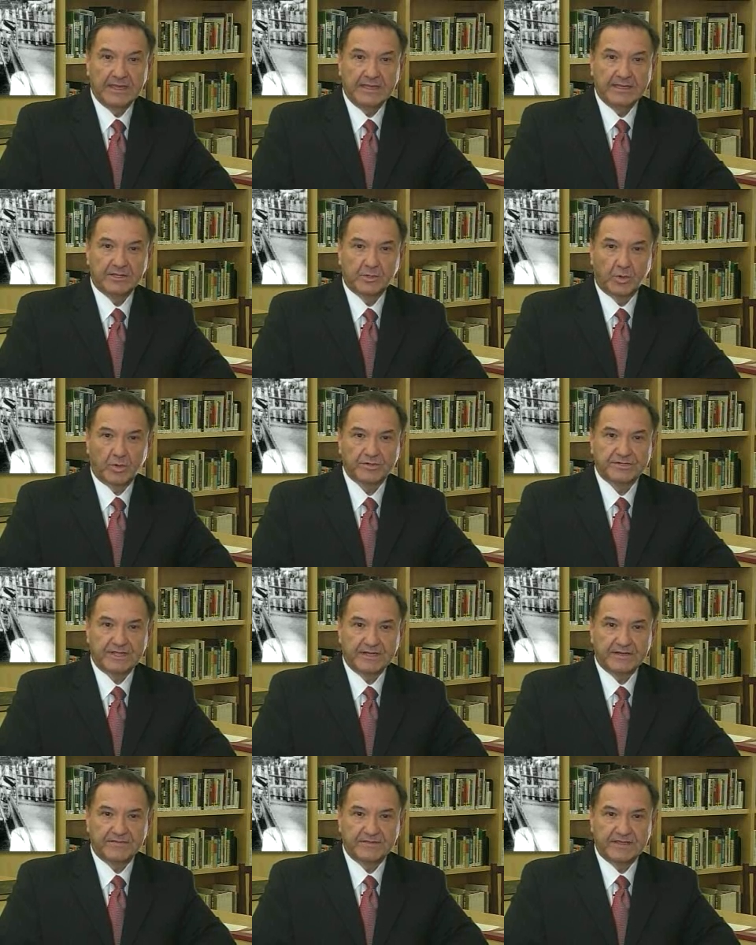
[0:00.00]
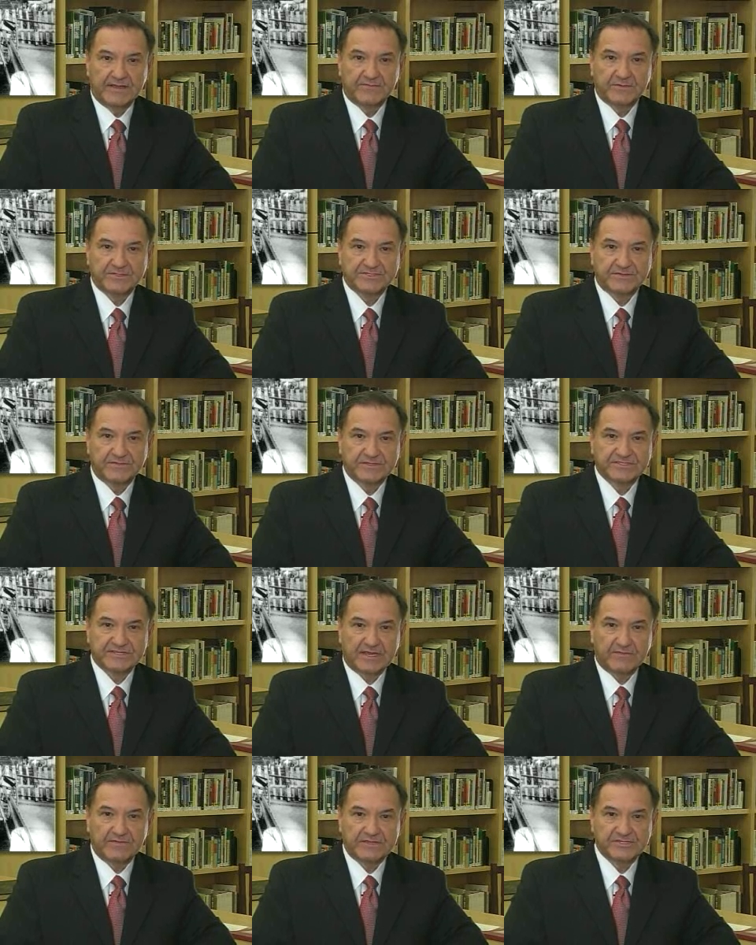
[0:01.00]
He coordinated the efforts of the
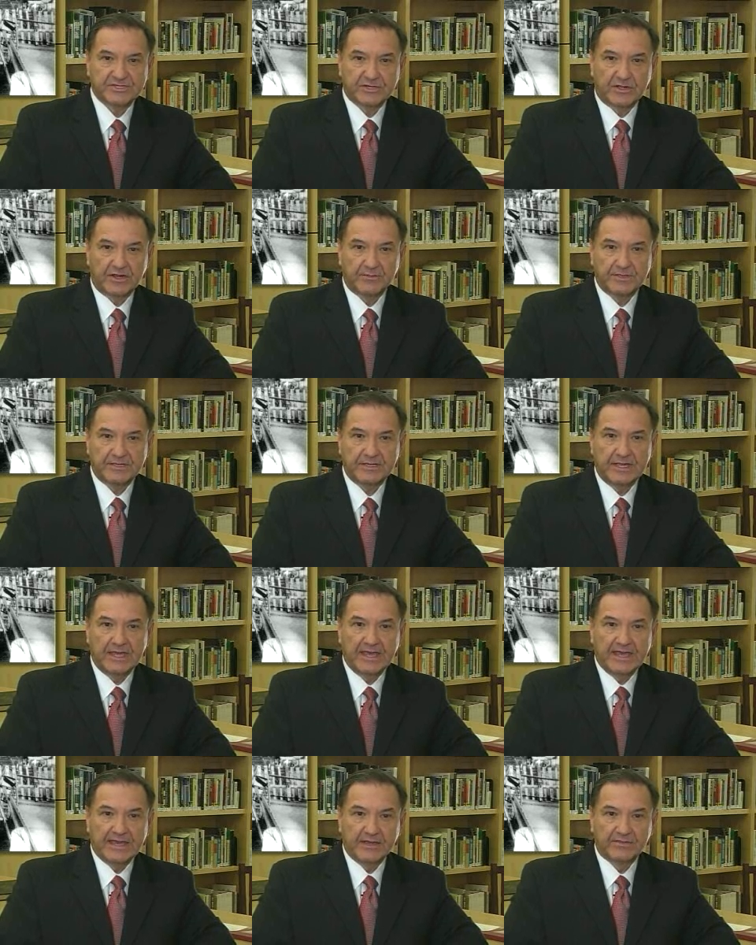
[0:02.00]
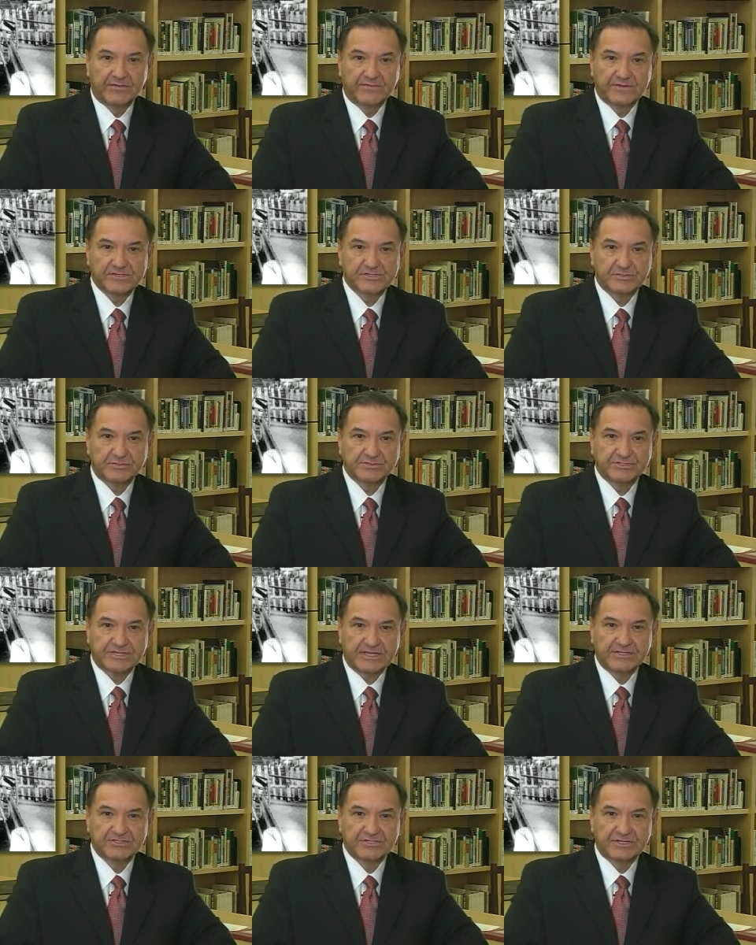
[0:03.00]
Salvation Army, health officials,
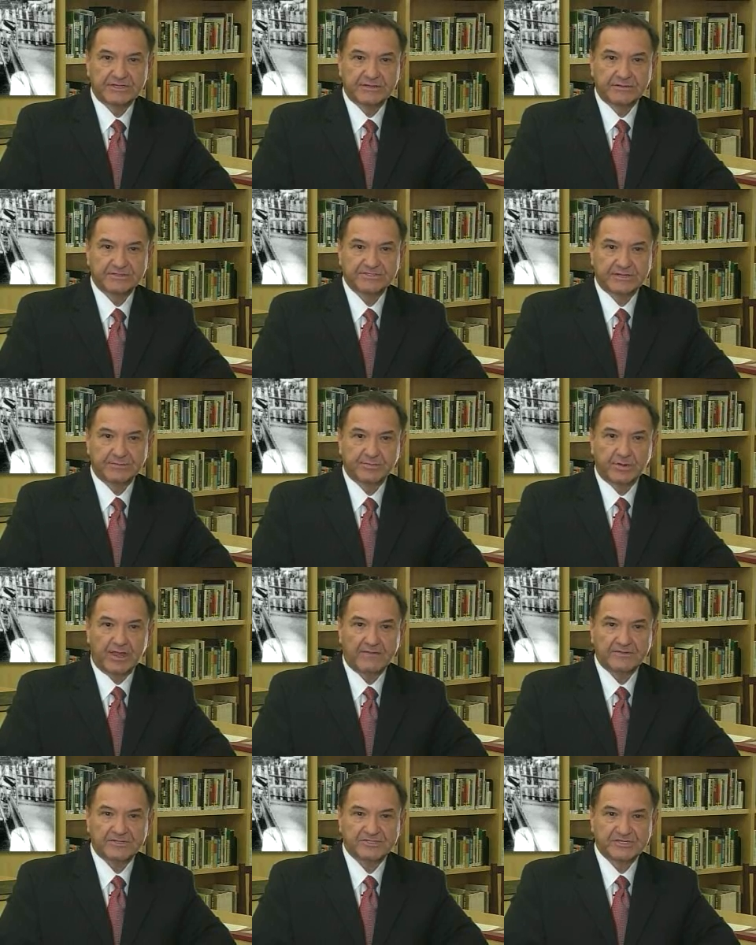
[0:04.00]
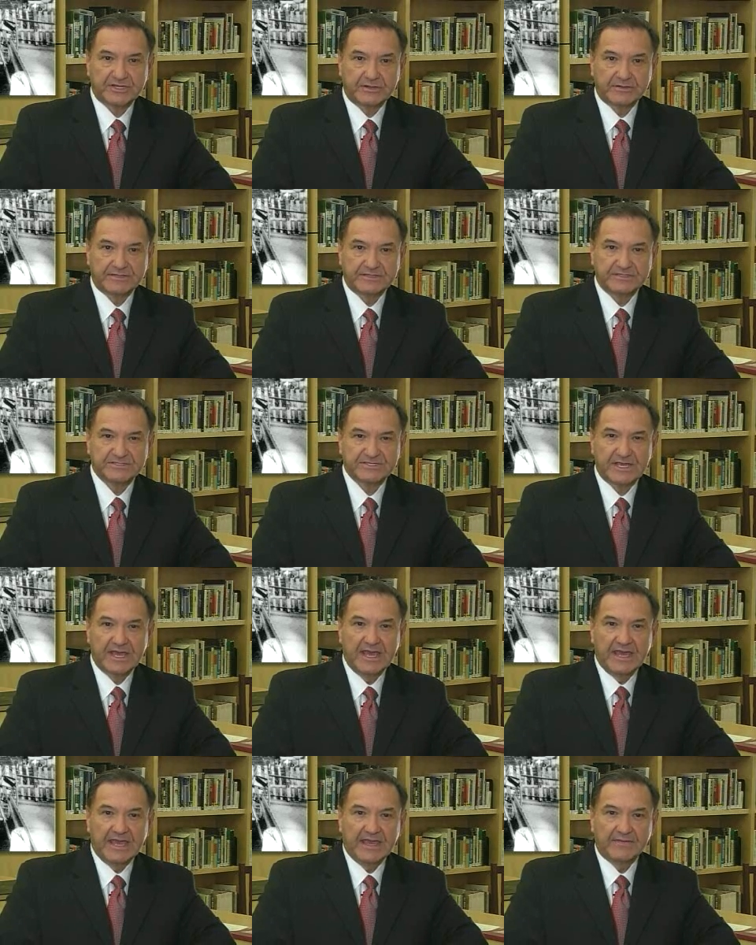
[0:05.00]
engineers, and private charities,
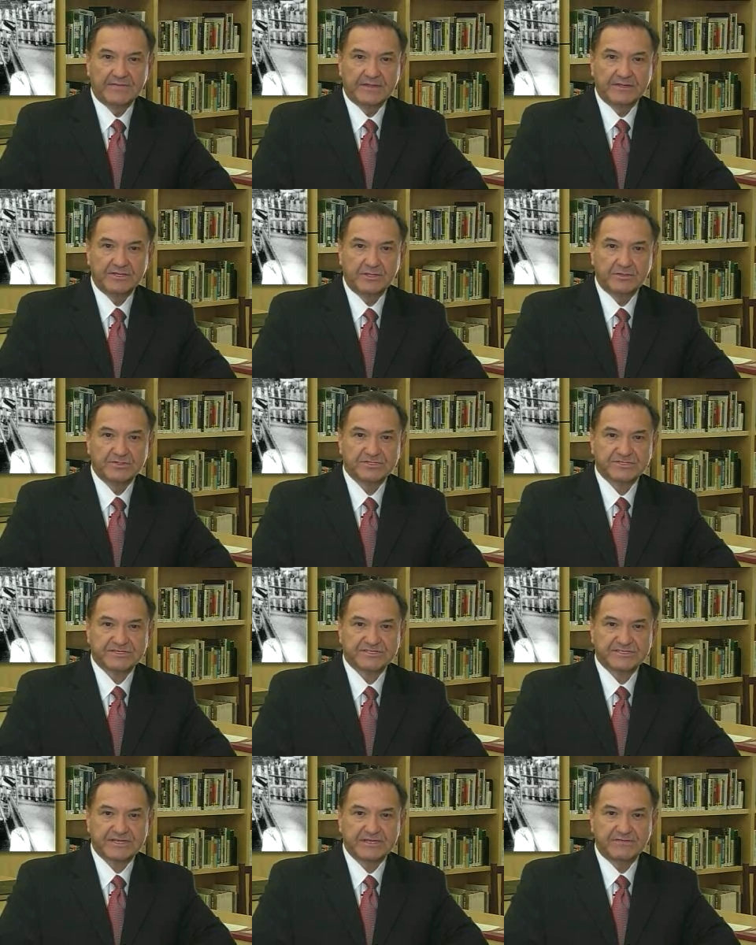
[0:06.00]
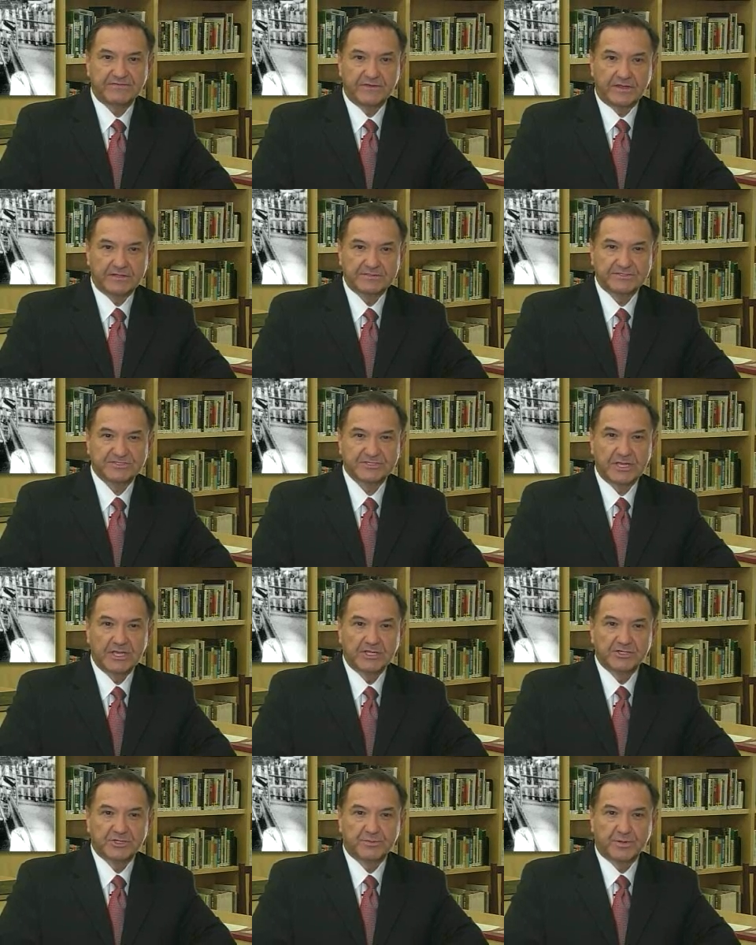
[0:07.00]
and then used city funds
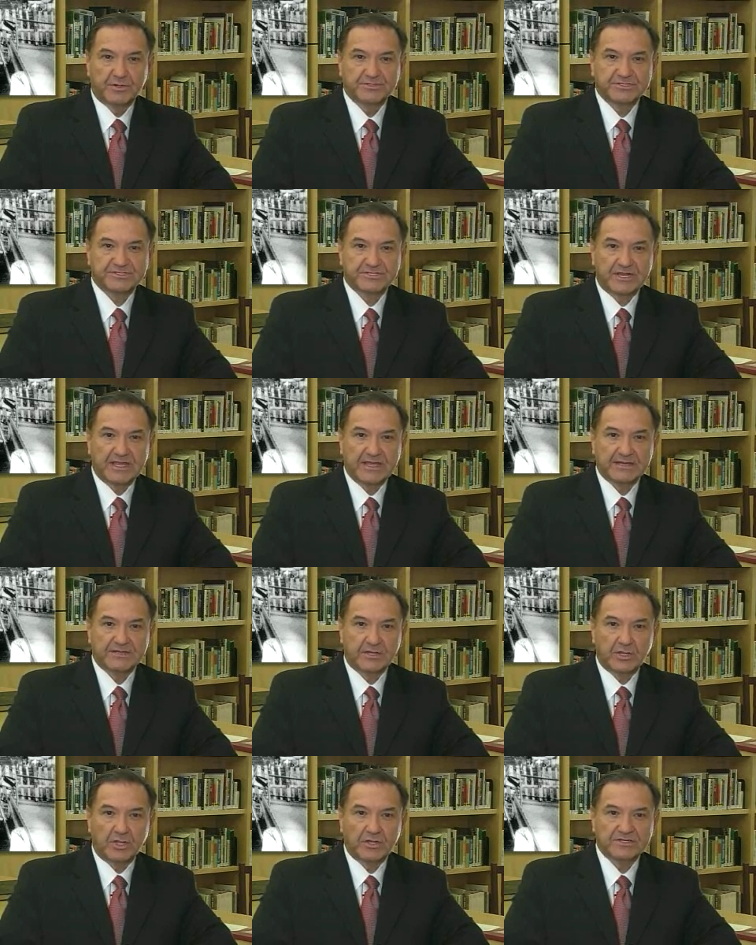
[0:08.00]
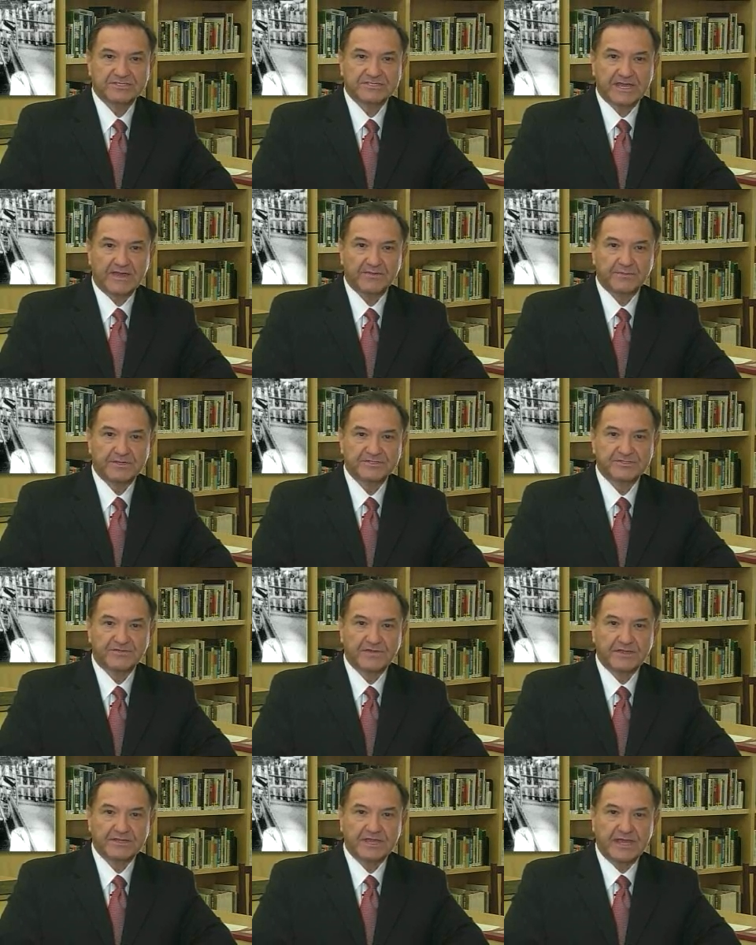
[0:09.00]
to purchase land along South
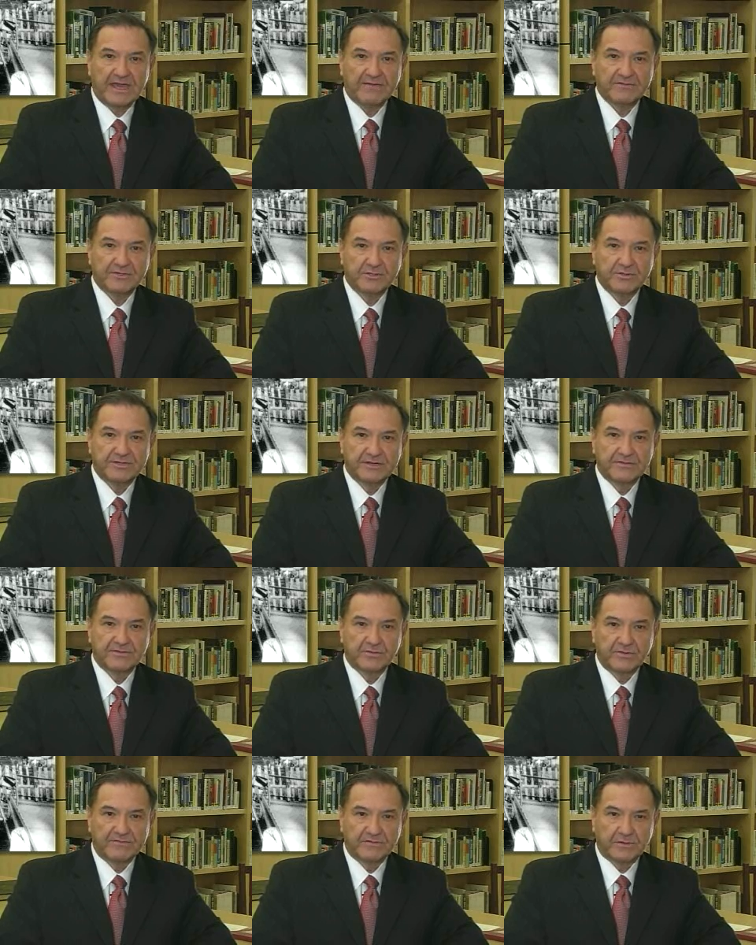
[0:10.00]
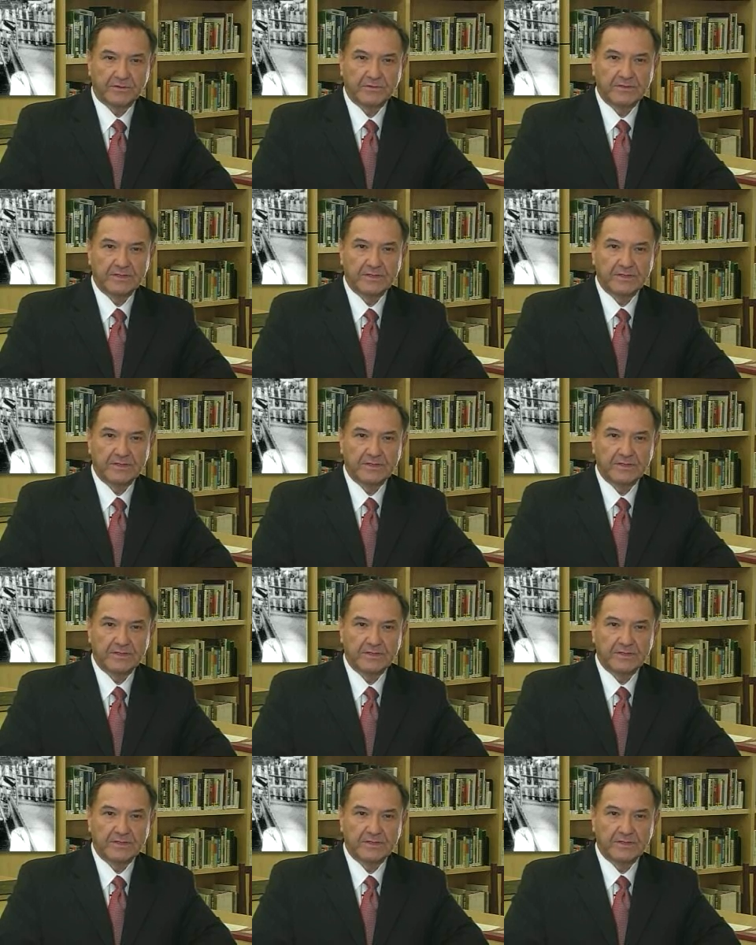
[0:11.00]
Pennsylvania Avenue near the river.